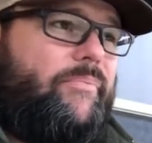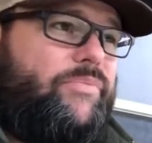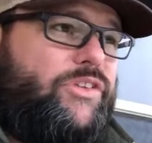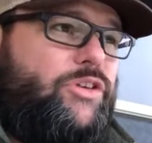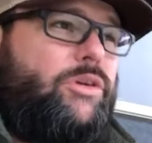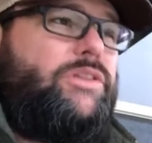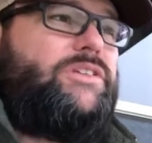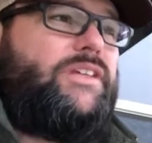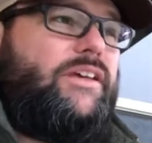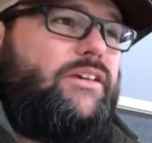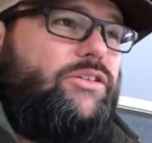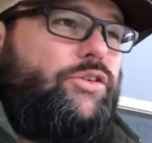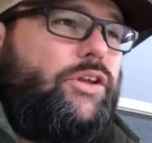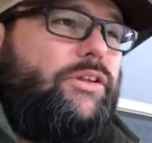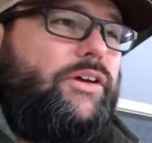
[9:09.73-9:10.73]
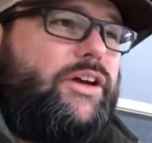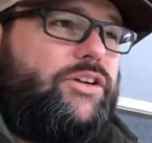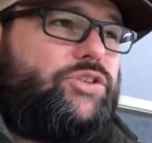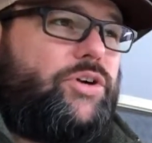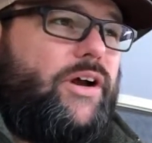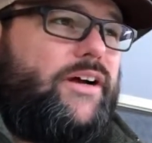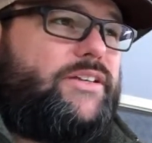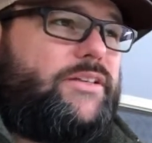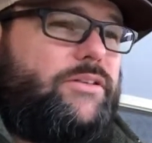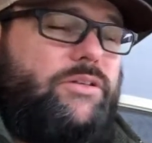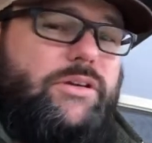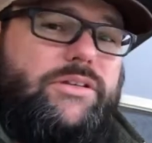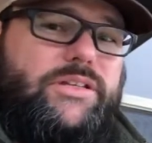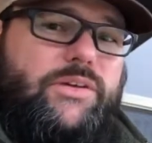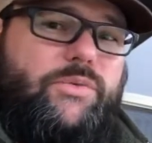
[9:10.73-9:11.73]
You can look at trucks and you
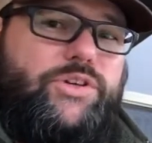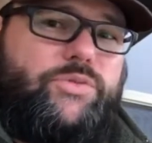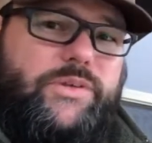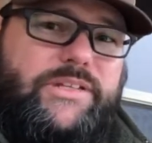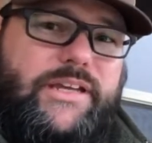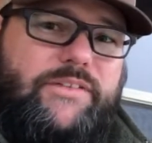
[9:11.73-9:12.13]
can see which ones